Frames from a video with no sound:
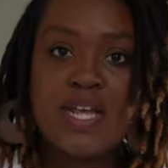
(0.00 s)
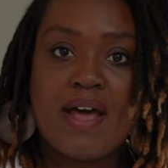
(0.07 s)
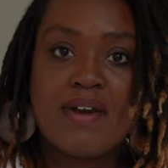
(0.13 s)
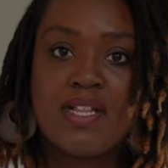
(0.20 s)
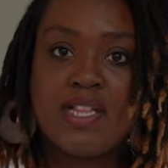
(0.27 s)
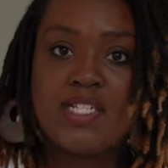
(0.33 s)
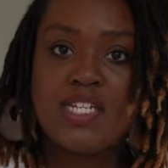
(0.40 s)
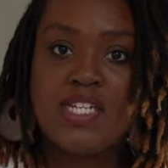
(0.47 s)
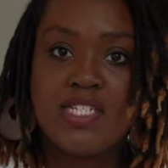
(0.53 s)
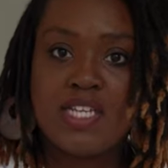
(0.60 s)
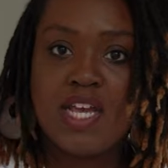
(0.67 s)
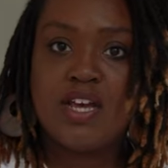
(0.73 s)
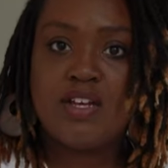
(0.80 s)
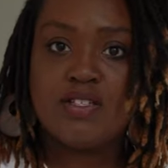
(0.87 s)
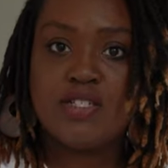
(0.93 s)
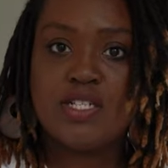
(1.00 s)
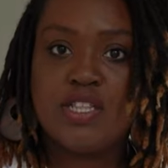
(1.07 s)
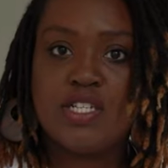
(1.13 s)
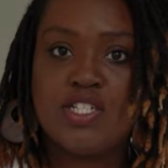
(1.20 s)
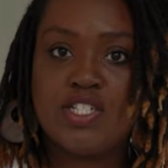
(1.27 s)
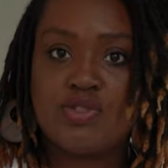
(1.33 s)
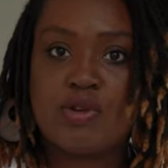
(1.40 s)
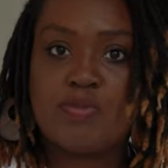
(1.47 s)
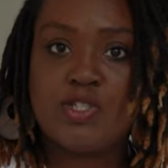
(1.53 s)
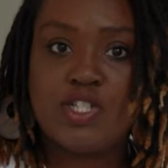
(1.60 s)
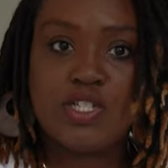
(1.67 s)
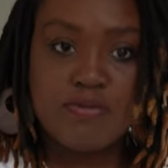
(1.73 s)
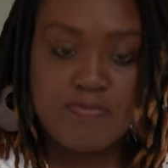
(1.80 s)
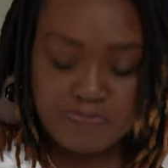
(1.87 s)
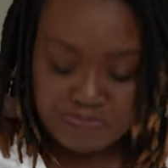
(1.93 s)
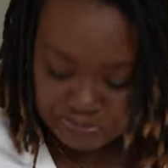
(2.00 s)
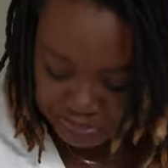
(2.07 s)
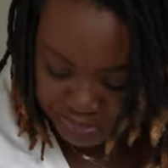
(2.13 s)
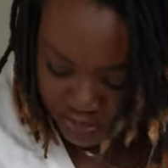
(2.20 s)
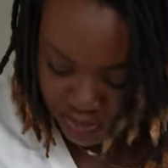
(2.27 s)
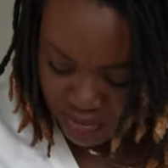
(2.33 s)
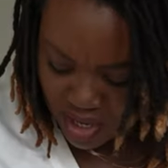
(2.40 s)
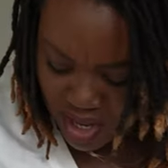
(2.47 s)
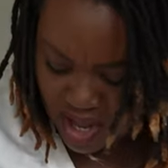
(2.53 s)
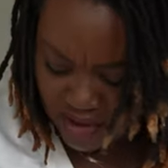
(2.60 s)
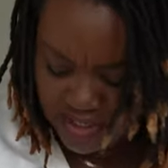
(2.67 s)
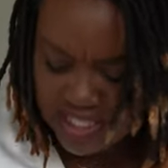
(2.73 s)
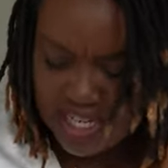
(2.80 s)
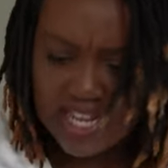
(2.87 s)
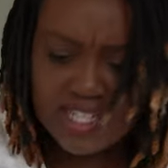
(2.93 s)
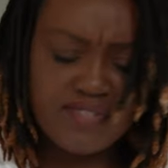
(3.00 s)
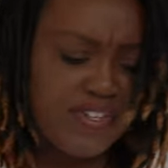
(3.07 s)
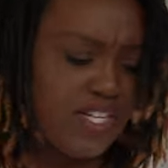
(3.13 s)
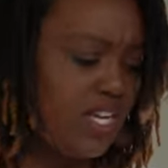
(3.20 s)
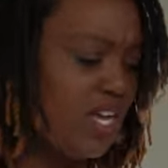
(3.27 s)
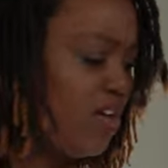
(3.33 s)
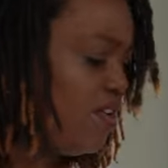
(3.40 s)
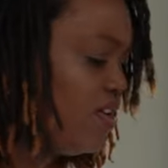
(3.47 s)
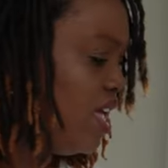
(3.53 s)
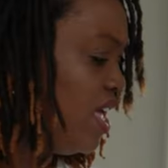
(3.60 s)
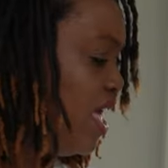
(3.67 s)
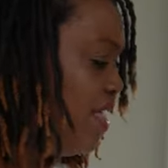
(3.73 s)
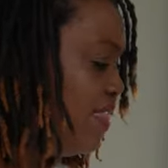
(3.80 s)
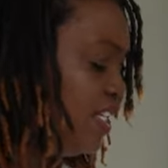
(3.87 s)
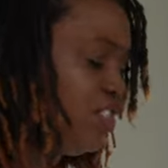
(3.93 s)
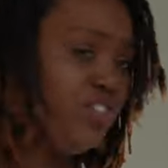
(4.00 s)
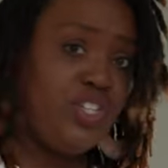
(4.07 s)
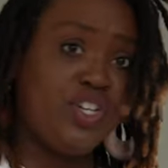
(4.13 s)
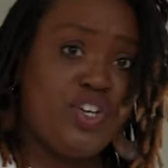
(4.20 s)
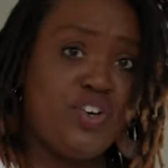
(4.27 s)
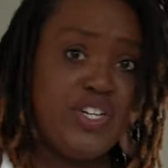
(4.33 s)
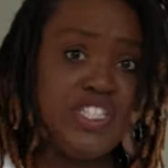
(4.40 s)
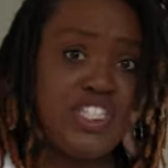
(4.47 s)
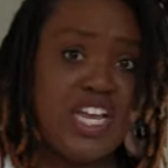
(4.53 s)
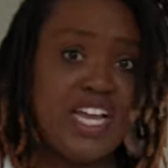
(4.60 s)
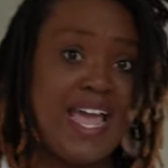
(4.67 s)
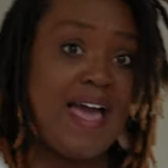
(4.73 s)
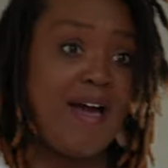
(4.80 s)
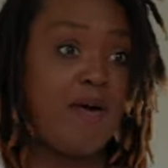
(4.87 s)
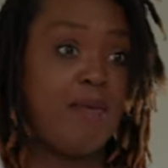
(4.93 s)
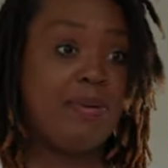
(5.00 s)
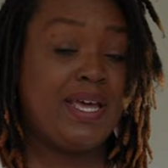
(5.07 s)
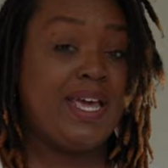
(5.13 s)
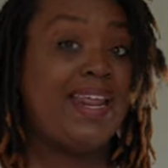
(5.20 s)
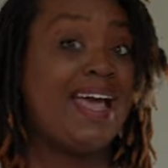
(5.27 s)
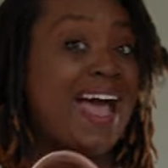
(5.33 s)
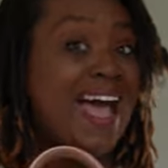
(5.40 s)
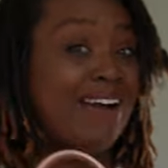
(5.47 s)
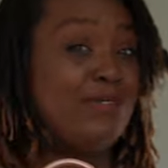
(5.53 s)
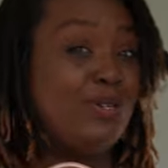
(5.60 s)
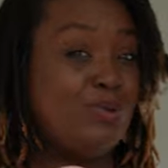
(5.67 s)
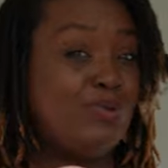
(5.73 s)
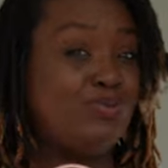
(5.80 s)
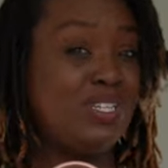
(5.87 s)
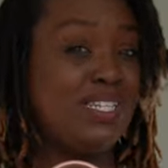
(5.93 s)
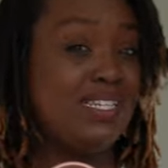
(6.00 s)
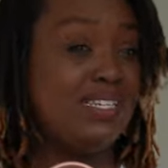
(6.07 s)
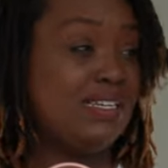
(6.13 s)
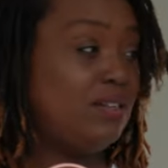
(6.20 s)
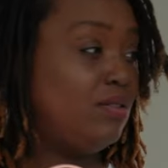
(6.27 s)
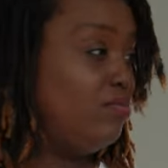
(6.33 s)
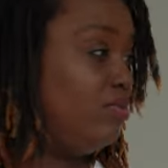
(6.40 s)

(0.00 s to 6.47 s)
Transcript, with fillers: down in the details in the description of today's video that you can go and check out, but I do really,